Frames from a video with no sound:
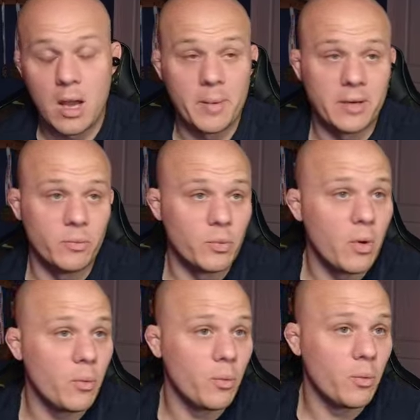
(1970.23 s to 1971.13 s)
mean,
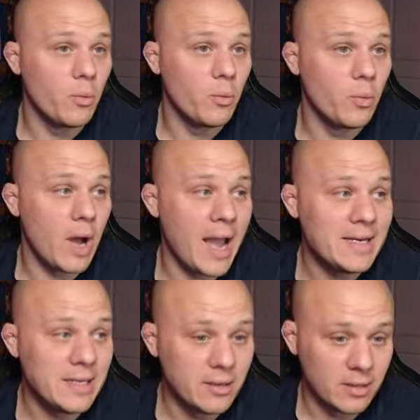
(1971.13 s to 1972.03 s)

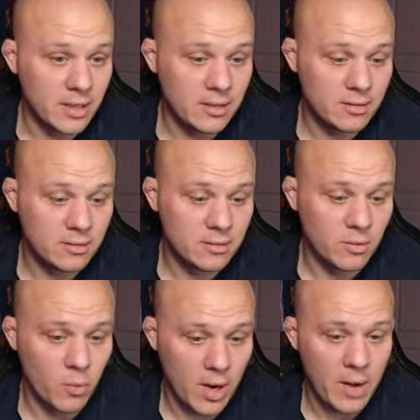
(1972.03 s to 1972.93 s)
ideally,
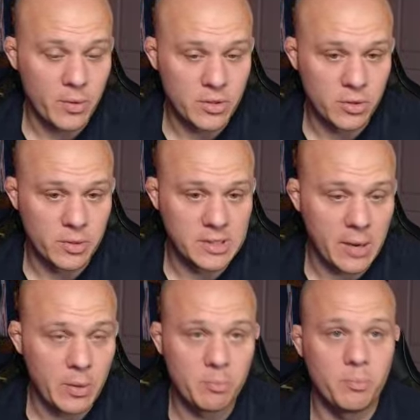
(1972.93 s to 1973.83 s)
what I would do is I
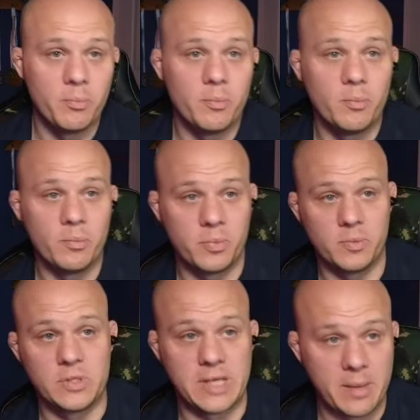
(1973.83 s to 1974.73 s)
would
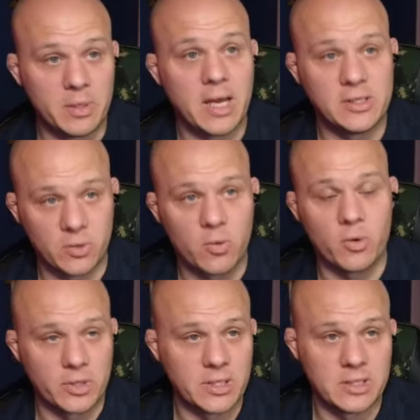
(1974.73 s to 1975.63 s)
stabilize the
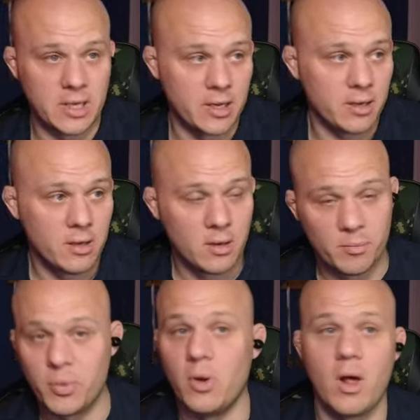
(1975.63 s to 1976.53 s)
quarantine tank,
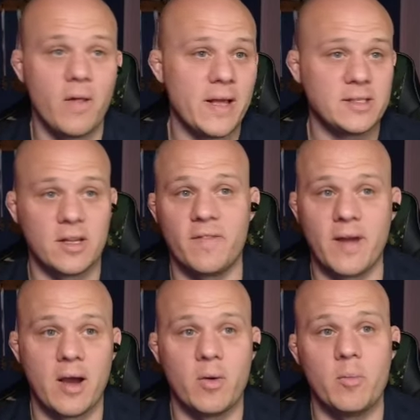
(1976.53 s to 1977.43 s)
pull all that stuff
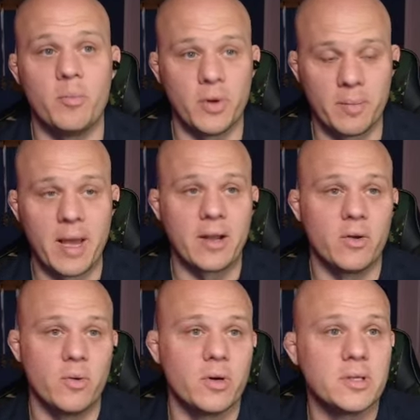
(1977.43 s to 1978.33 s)
out, put it back in
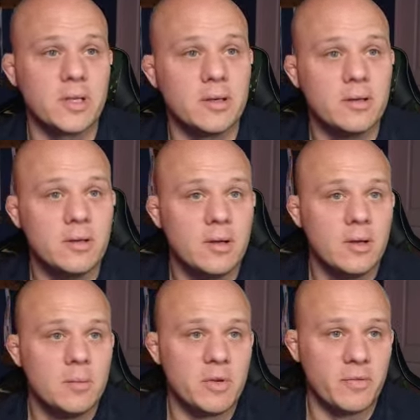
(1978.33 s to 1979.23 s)
quarantine
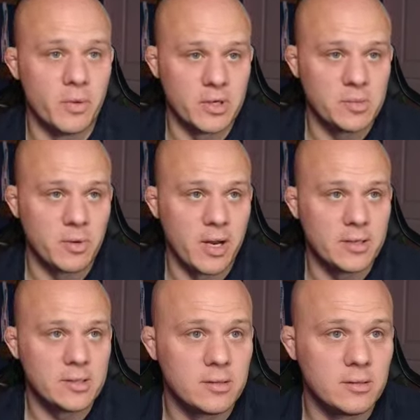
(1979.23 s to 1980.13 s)
before it
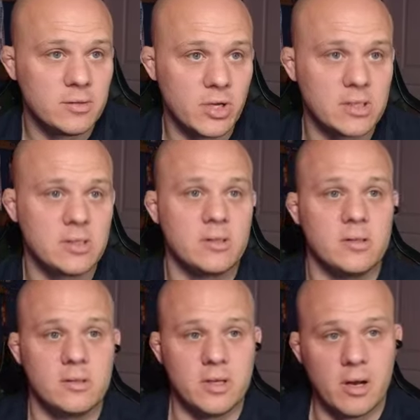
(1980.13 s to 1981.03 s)
spreads. Just
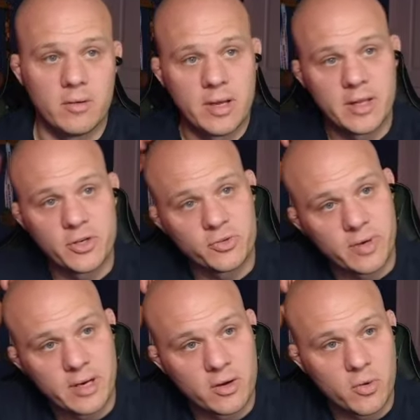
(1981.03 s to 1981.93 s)
and then
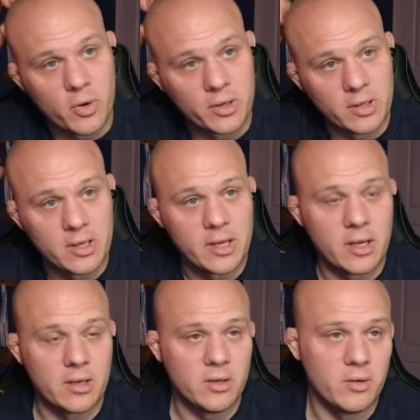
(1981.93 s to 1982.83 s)
treat accordingly.
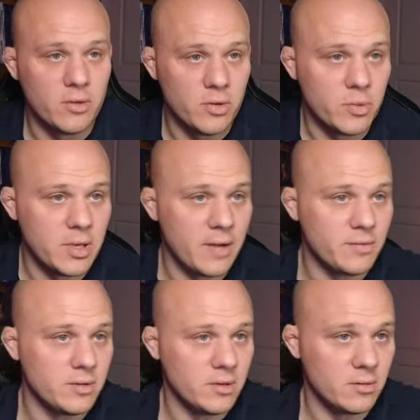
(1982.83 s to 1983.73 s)
Like you would have
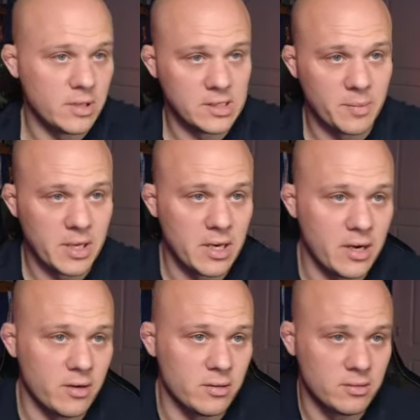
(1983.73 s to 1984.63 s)
get something in
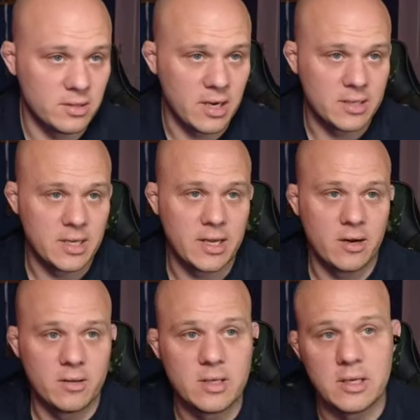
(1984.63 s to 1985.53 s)
here to kind of take
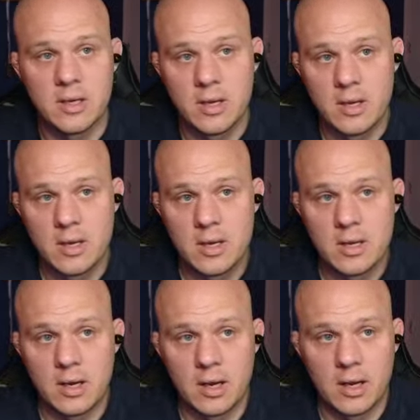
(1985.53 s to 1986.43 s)
care of the
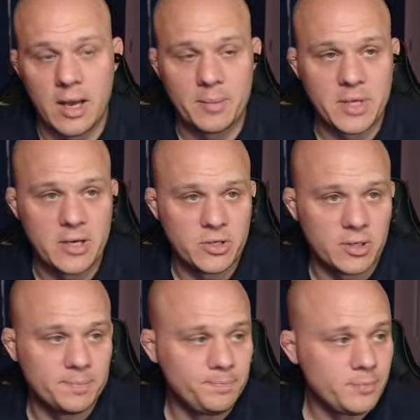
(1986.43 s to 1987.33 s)

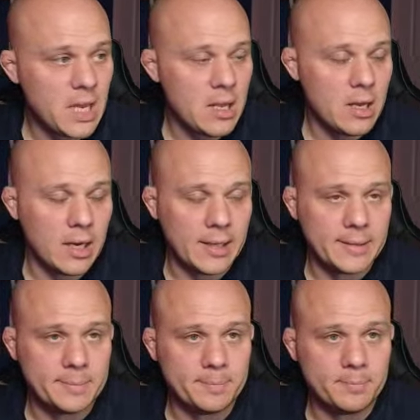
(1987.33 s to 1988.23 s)
aptasia,
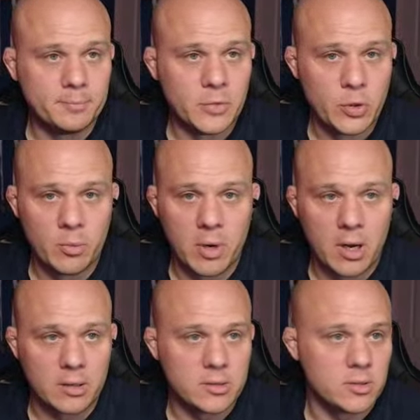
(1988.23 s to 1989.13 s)

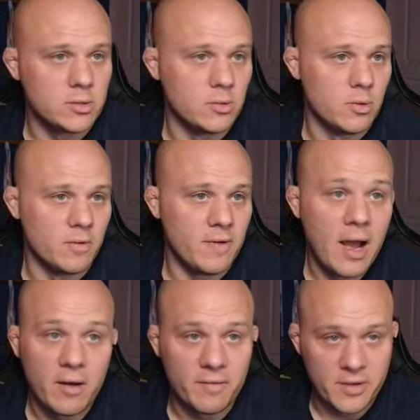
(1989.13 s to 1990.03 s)
nudibranchs or
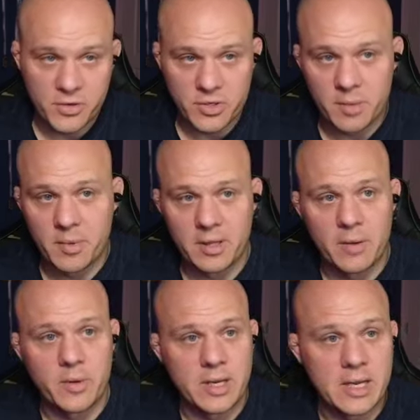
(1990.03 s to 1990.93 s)
filefish or something
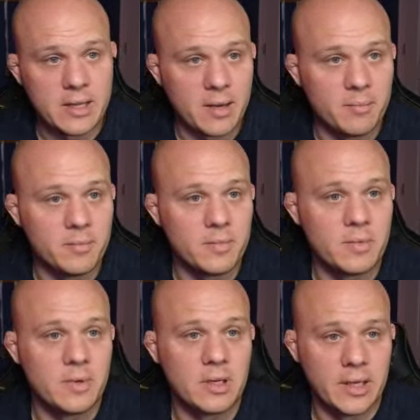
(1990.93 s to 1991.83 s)
that would eat them,
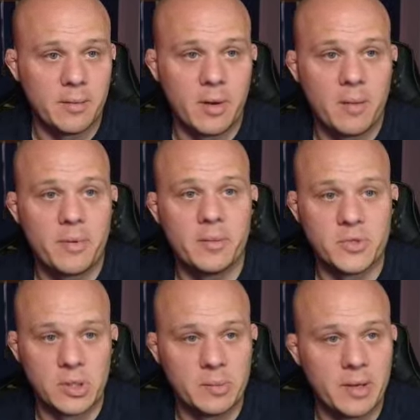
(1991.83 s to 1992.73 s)
clean them up,
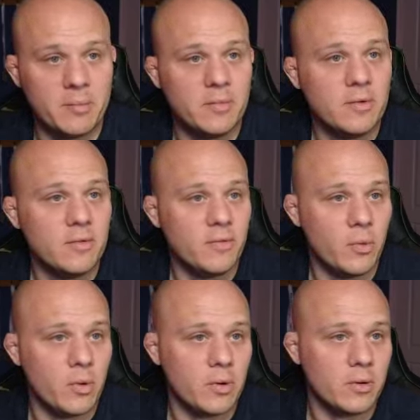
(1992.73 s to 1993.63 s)
observe them
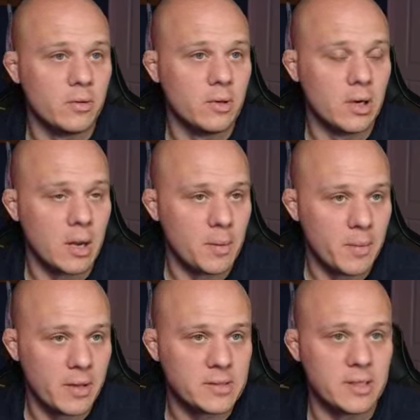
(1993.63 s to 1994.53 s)
for a couple
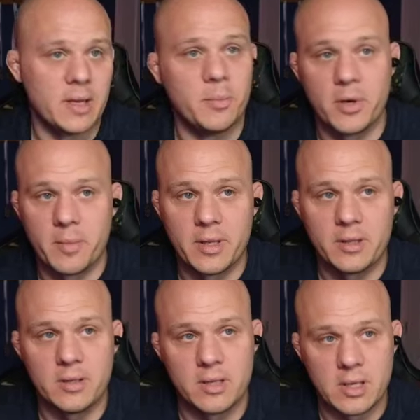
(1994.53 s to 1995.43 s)
months, and then put them
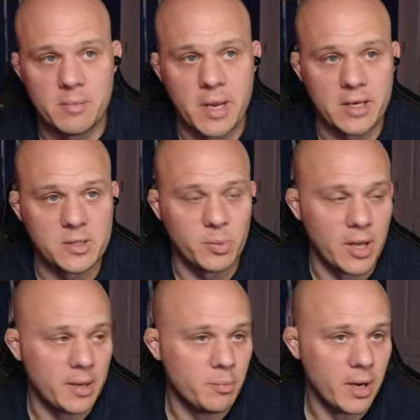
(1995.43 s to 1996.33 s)
in the main
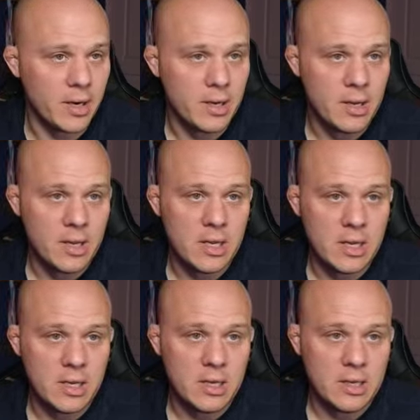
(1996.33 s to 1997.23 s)
display. But
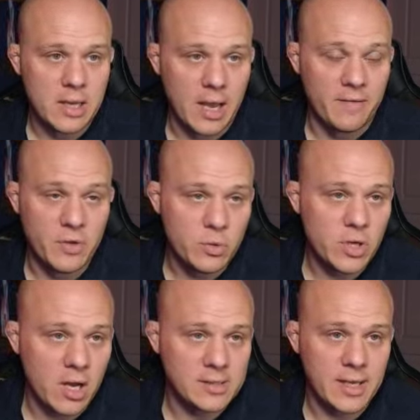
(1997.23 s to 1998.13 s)
yeah, if you
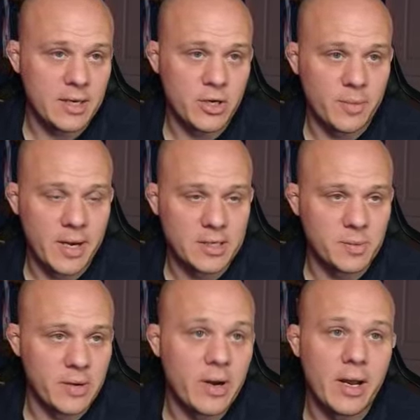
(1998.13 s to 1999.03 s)
toss that in your main
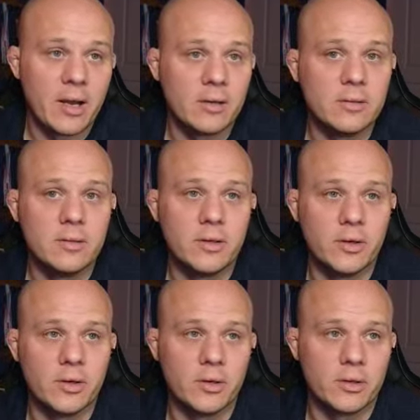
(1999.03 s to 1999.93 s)
display right now,
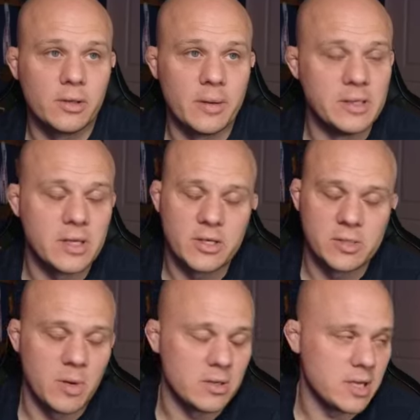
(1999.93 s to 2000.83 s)
it's such a
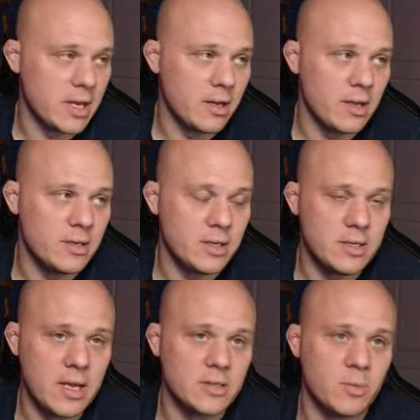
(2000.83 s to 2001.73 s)
small tank. It
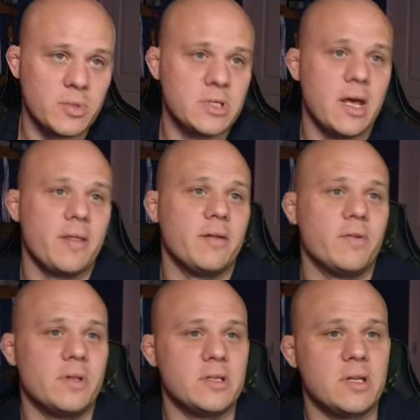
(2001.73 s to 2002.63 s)
takes almost nothing
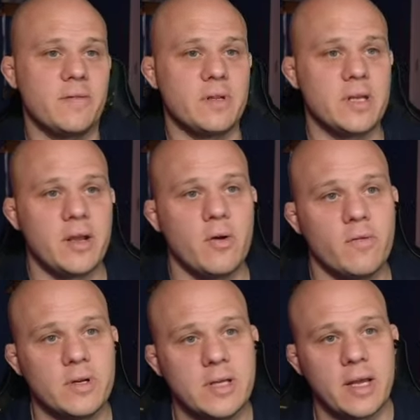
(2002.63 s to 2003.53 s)
for this stuff to take
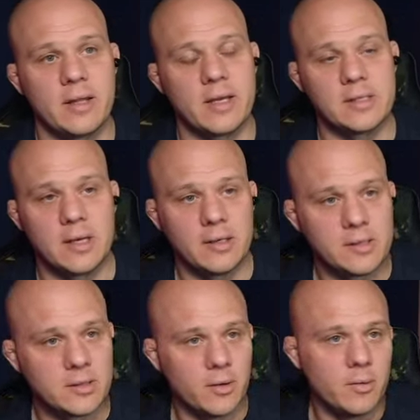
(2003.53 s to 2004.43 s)
over a tank that size.
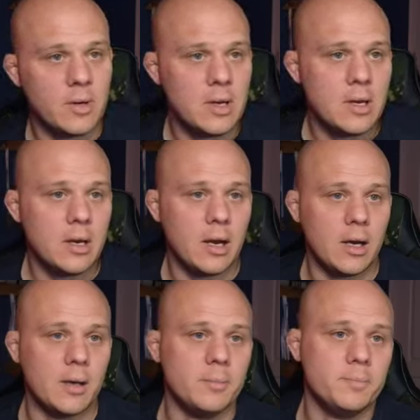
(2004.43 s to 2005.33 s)
So,
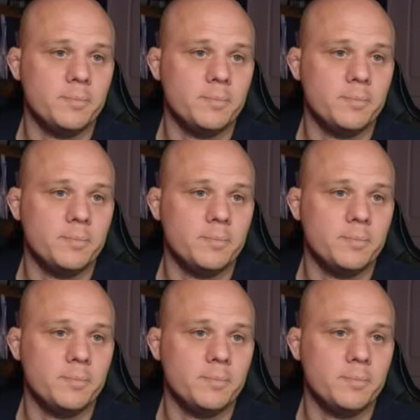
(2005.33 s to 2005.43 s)
um,